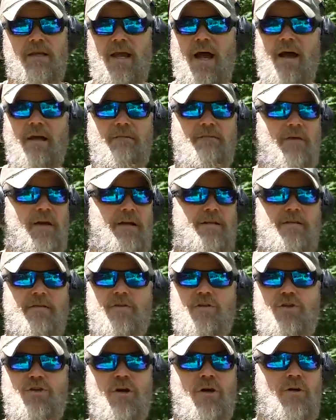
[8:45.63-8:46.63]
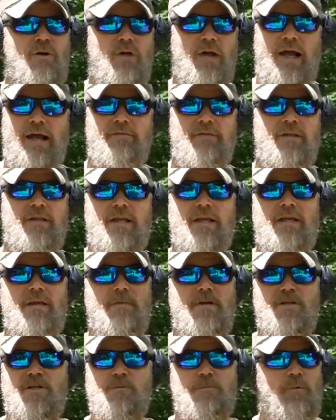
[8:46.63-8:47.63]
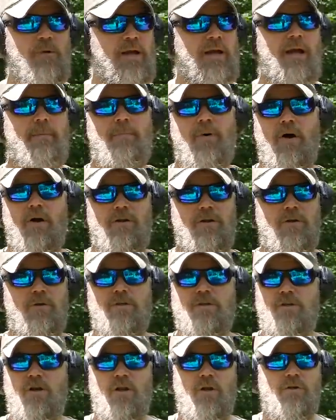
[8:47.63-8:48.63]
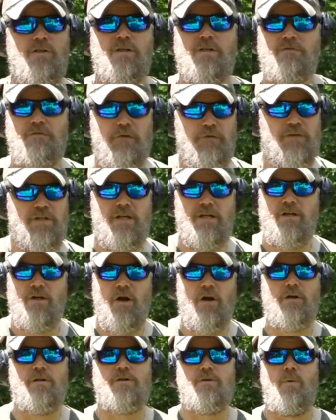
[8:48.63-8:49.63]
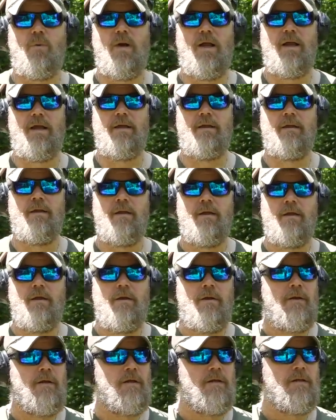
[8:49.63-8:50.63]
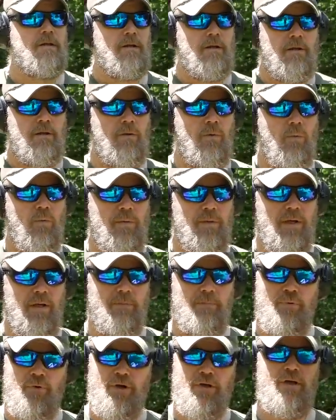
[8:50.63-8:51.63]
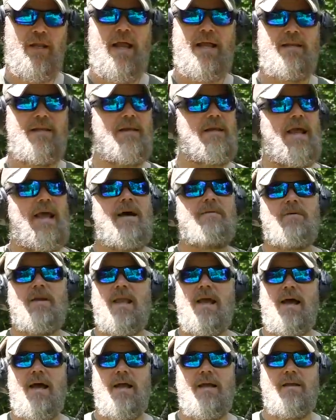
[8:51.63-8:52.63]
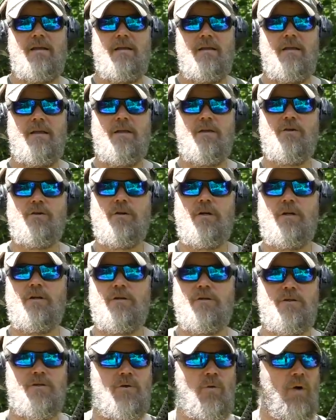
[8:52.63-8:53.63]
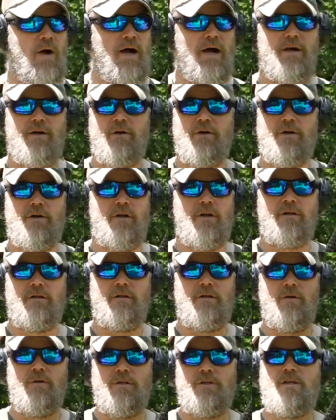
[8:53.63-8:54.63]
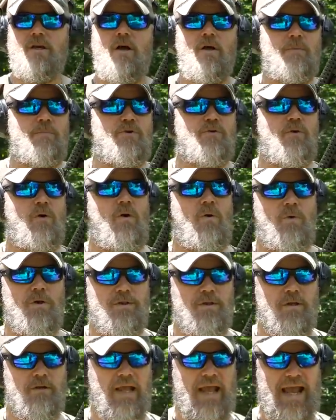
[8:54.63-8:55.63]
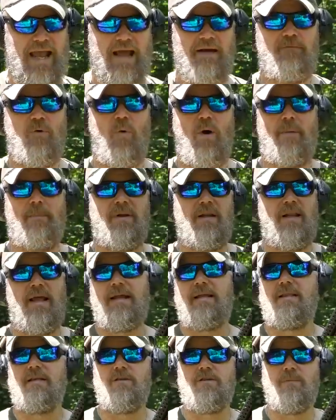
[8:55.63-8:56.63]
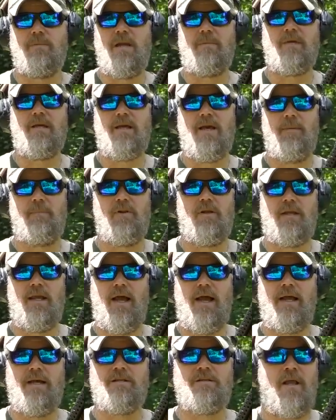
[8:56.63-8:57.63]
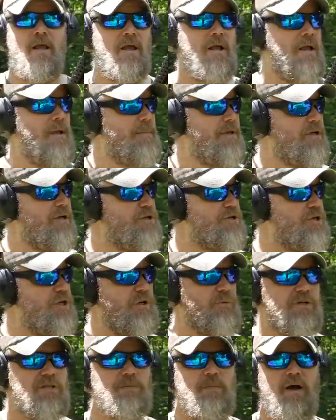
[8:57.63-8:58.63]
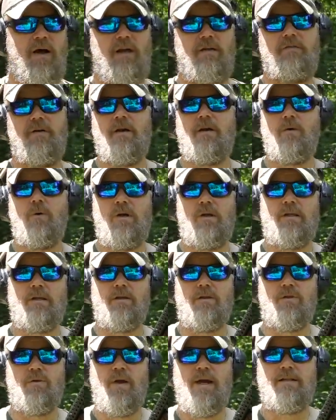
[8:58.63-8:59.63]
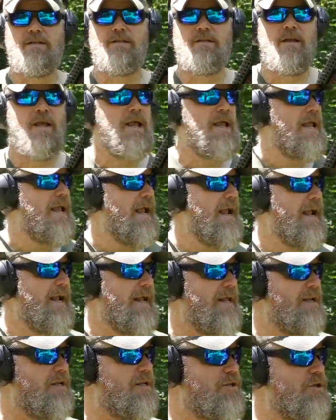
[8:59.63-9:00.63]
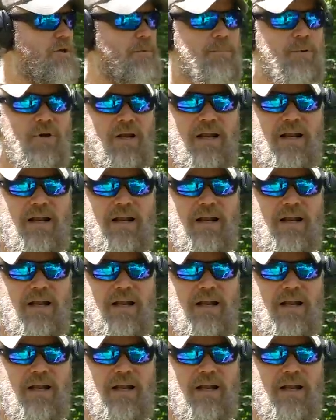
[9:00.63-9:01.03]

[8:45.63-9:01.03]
confines of a jungle, having the enemy spring up on you as close as fifteen yards away. It would be a pretty good idea to have a guy in your in your squad or in, you know that's on patrol with you to have a weapon like this, or maybe a couple of guys, because you can respond very quickly to threats, and you can put